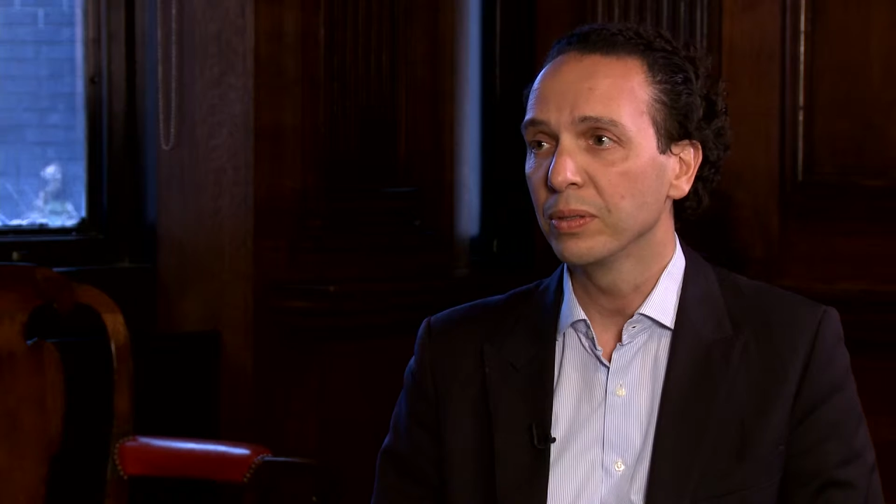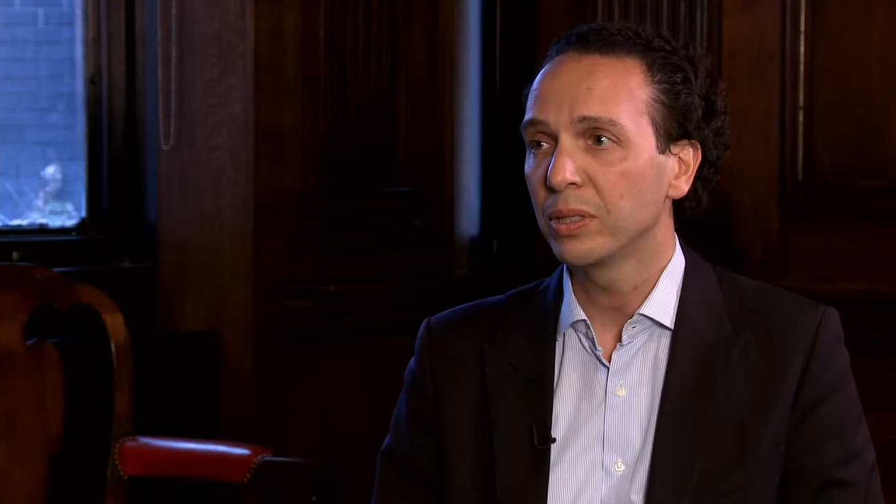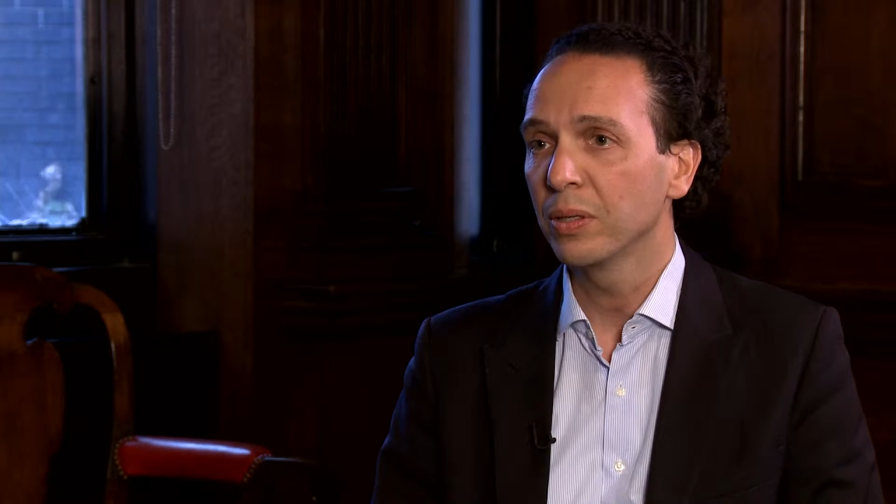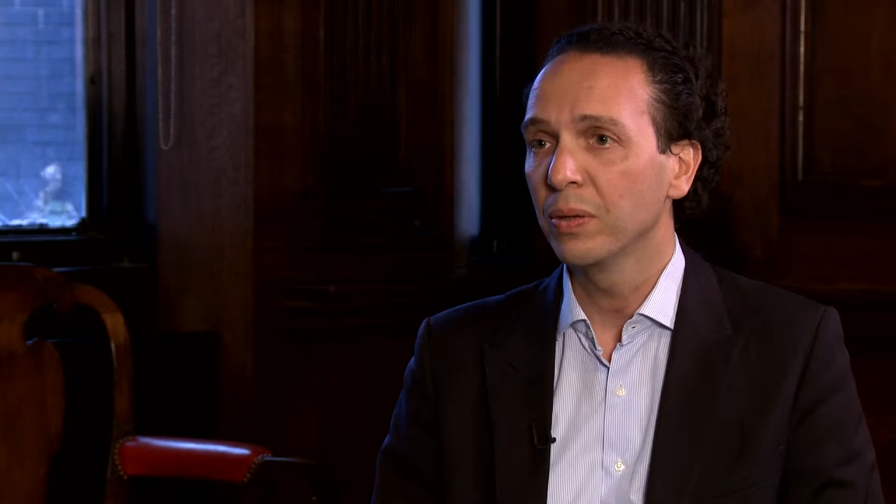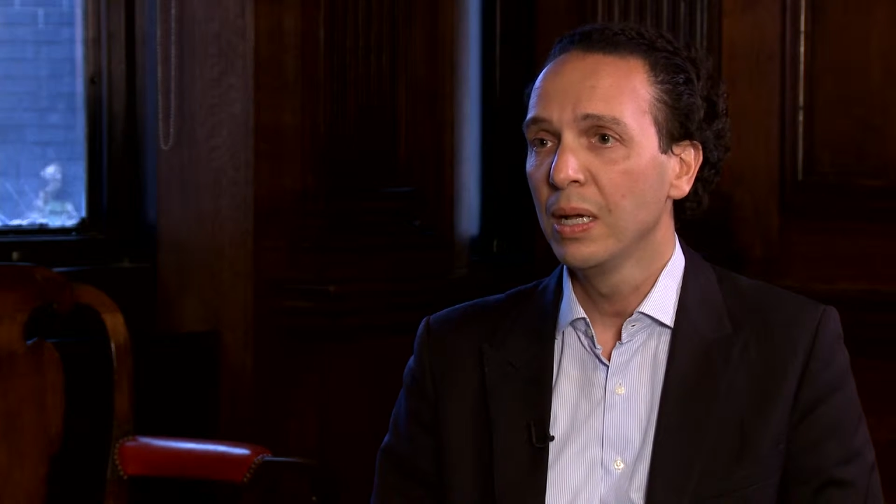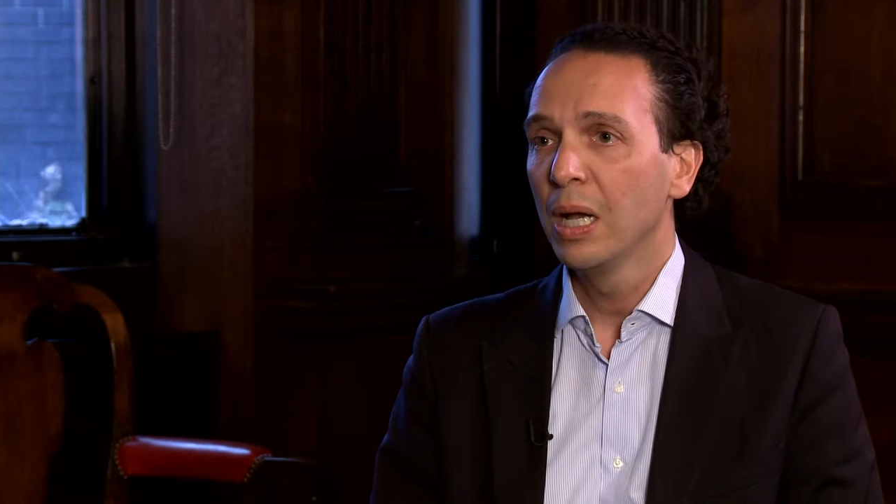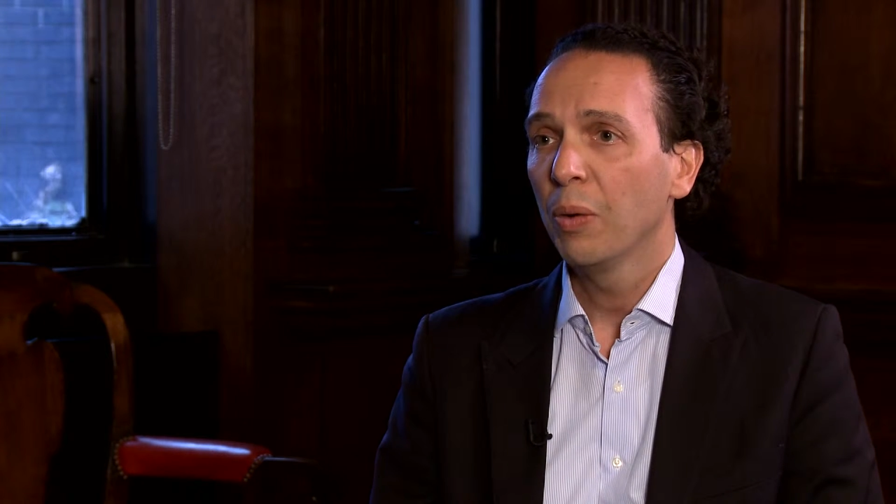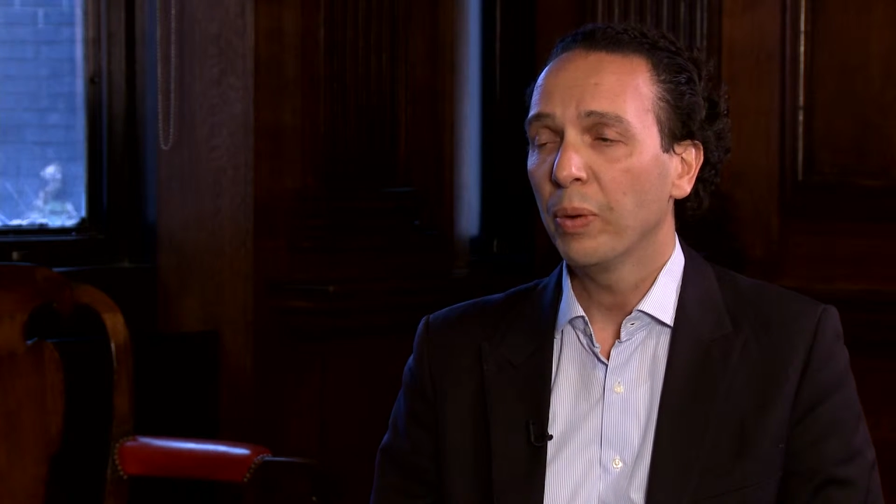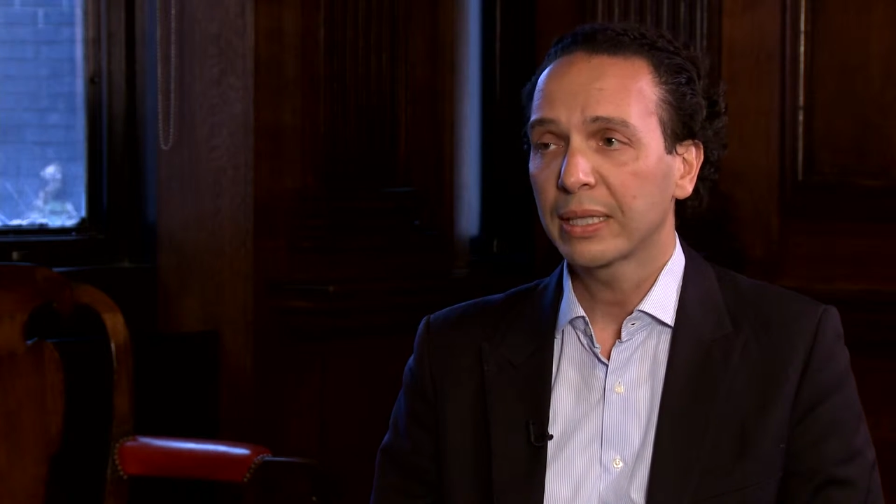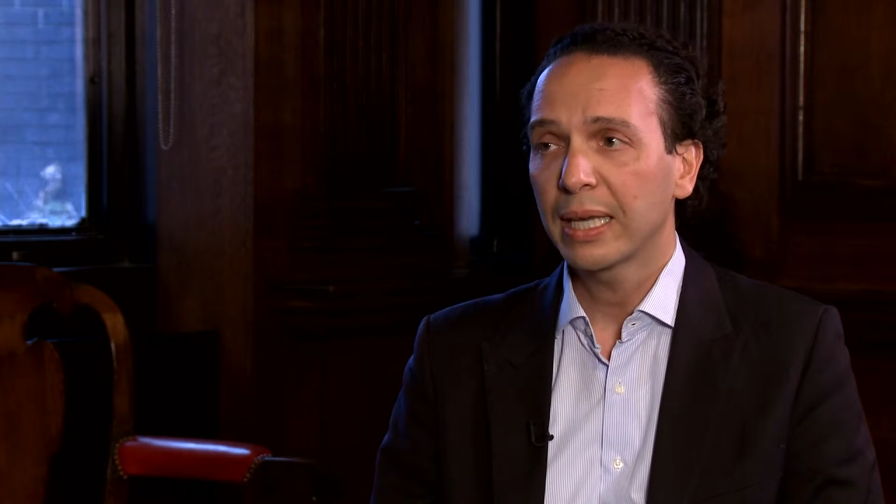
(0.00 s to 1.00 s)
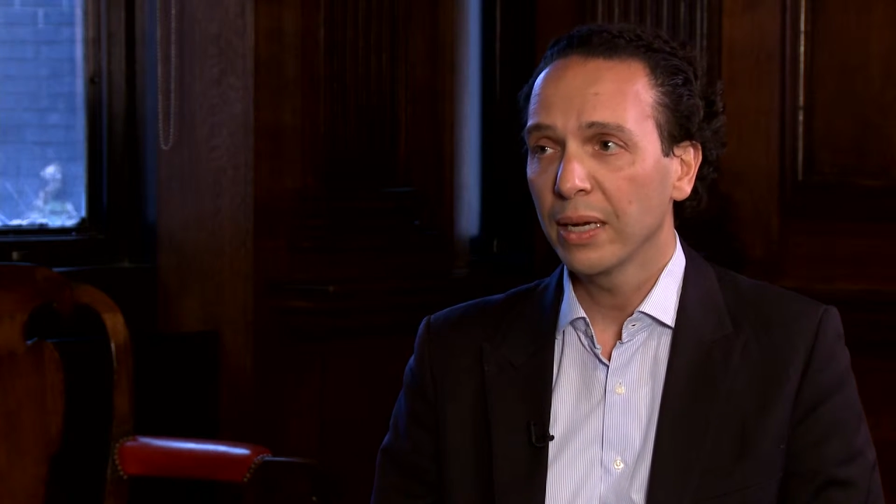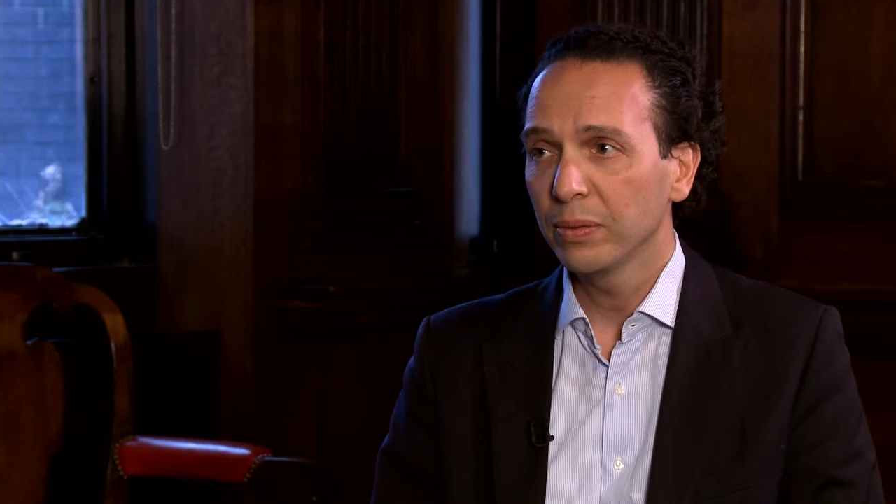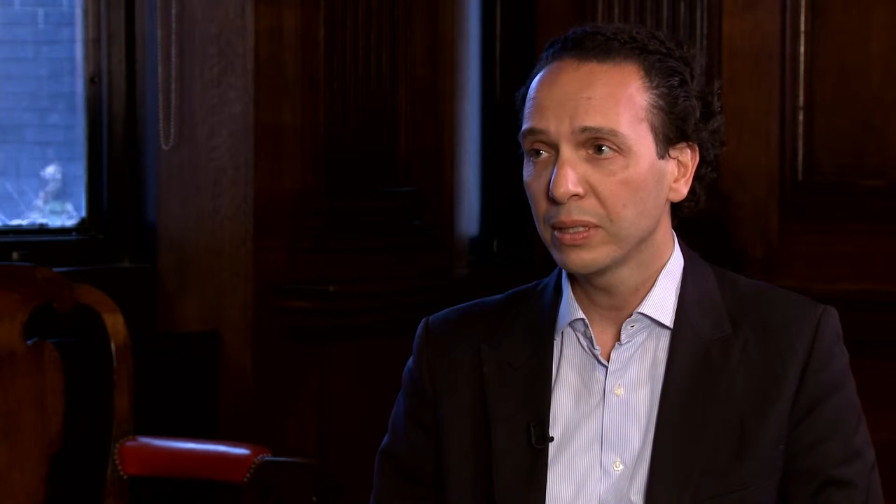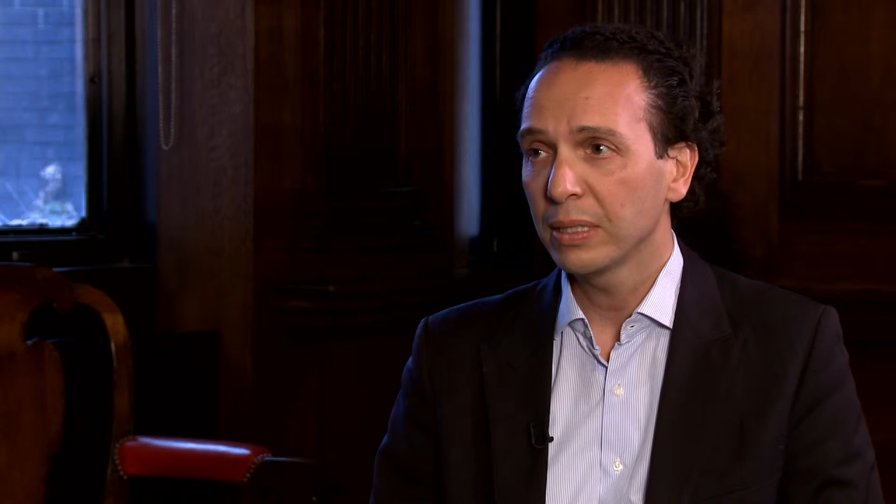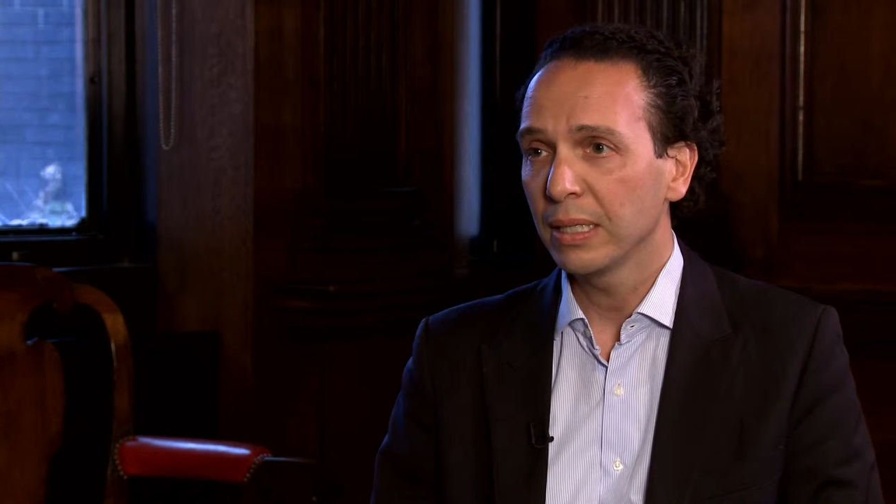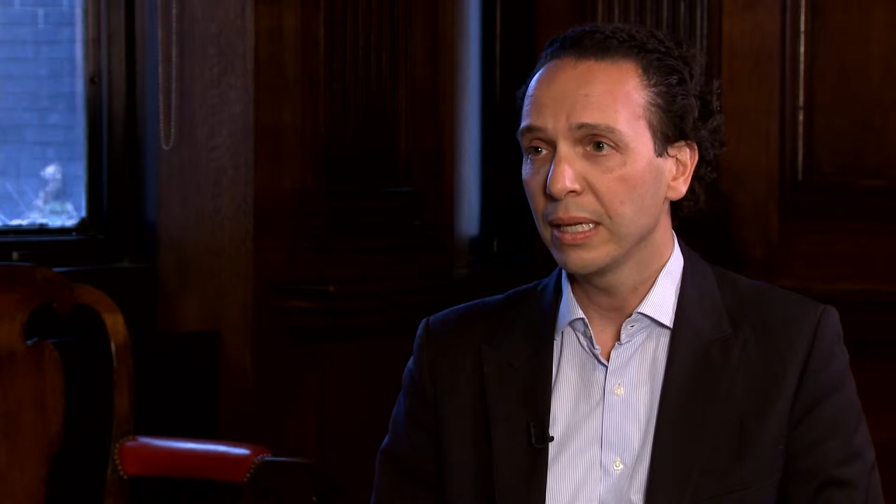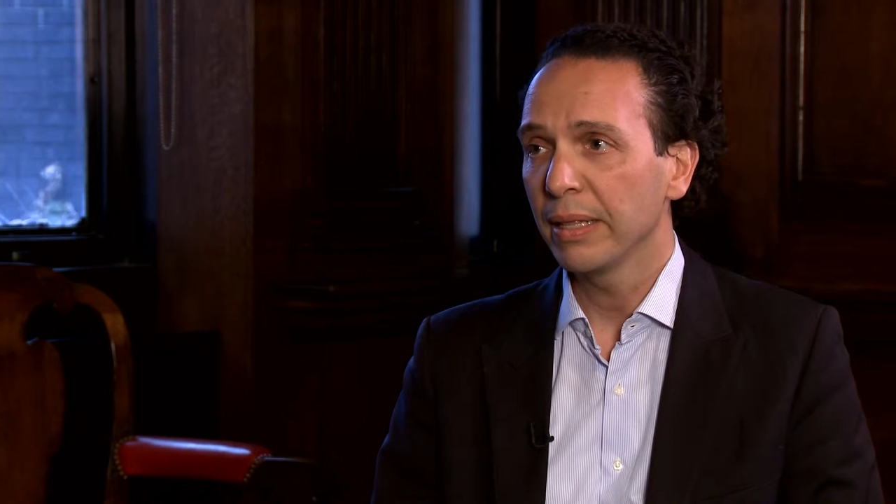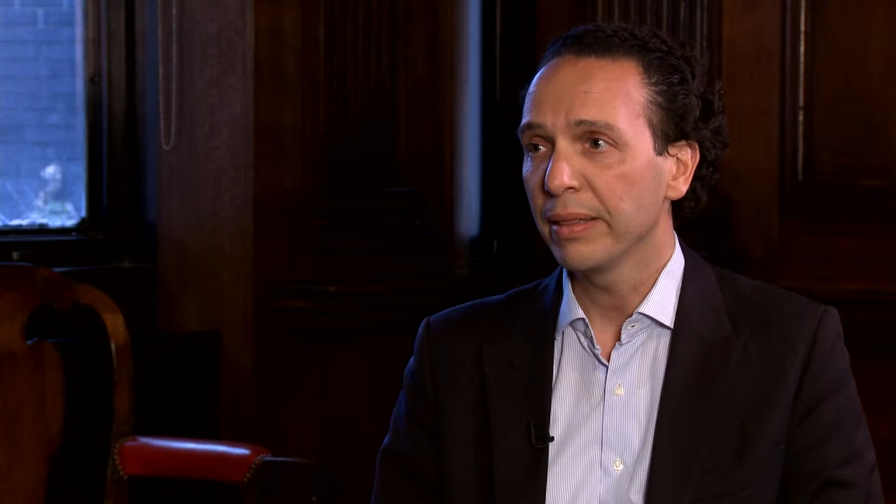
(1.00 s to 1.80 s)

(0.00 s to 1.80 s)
So what counts in